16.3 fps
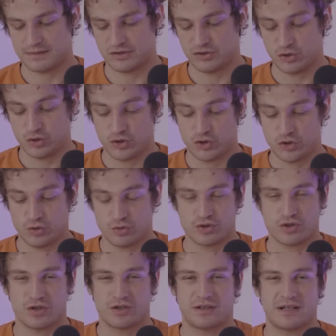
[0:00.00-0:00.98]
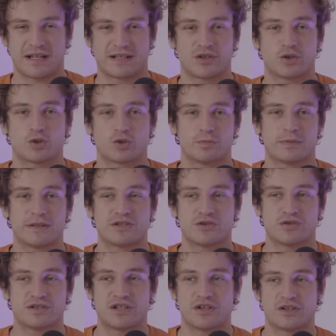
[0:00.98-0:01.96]
you shoot on, like you could be
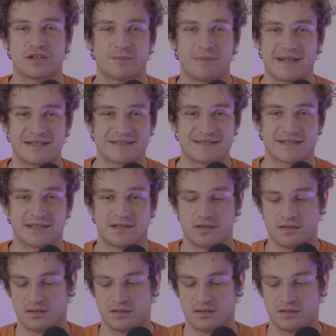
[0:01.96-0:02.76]
shooting on the best